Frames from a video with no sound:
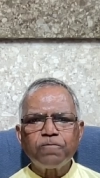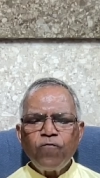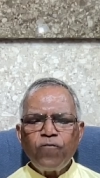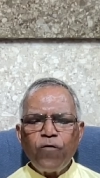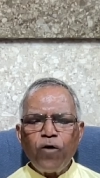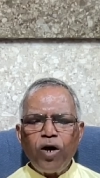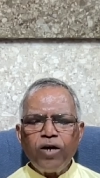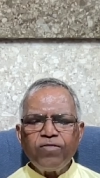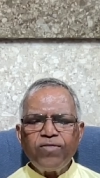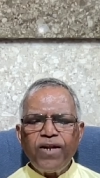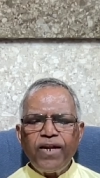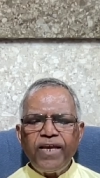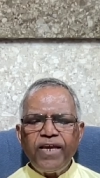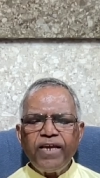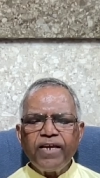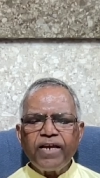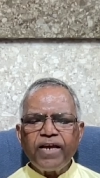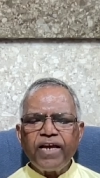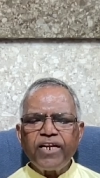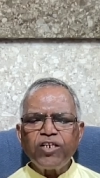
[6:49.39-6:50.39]
Fourthly,
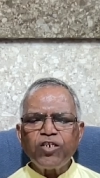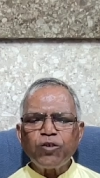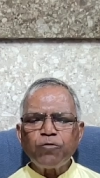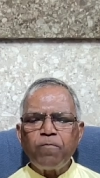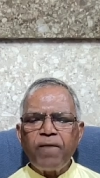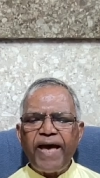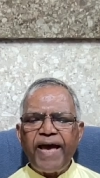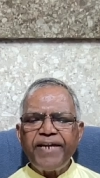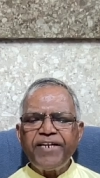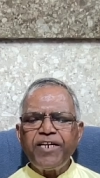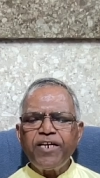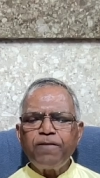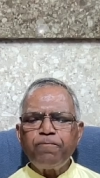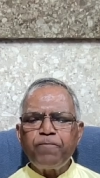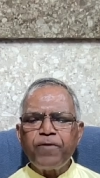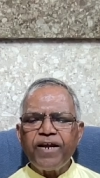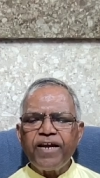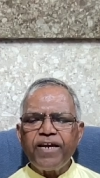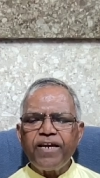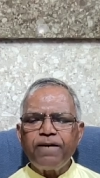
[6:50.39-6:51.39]
charismatic
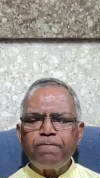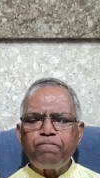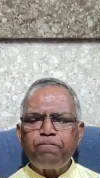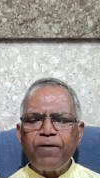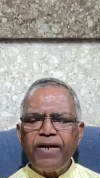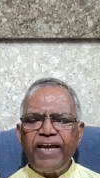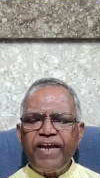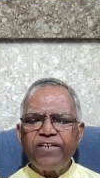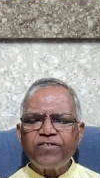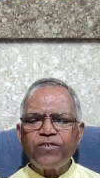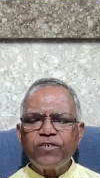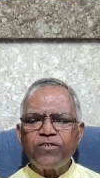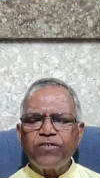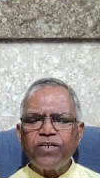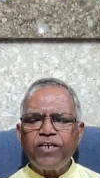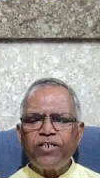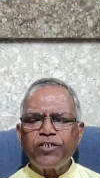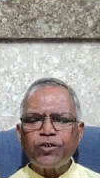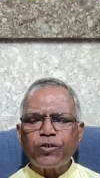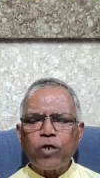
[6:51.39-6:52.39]
prayer places
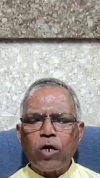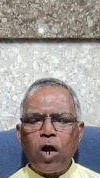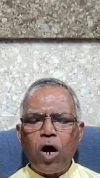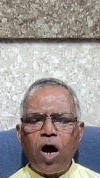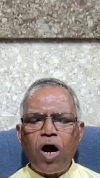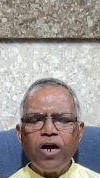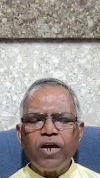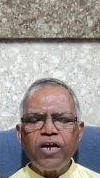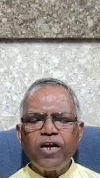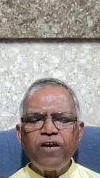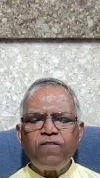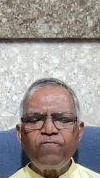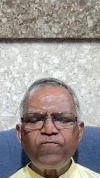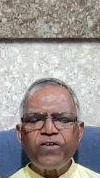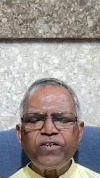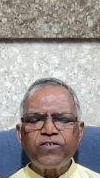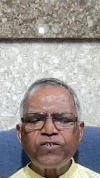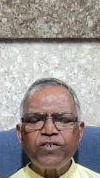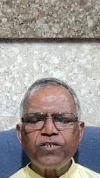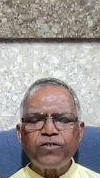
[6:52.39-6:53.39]
a strong
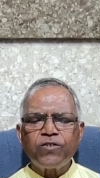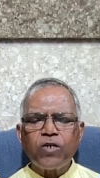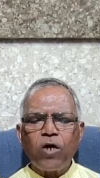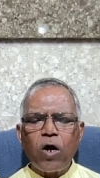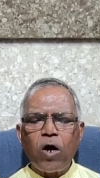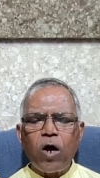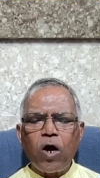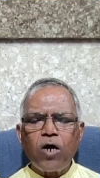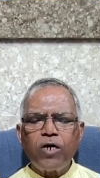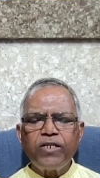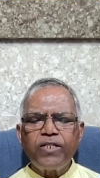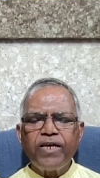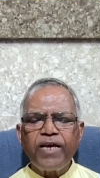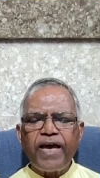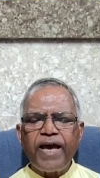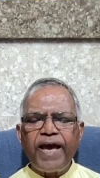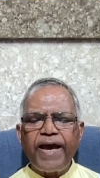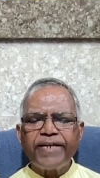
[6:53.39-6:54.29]
emphasis on the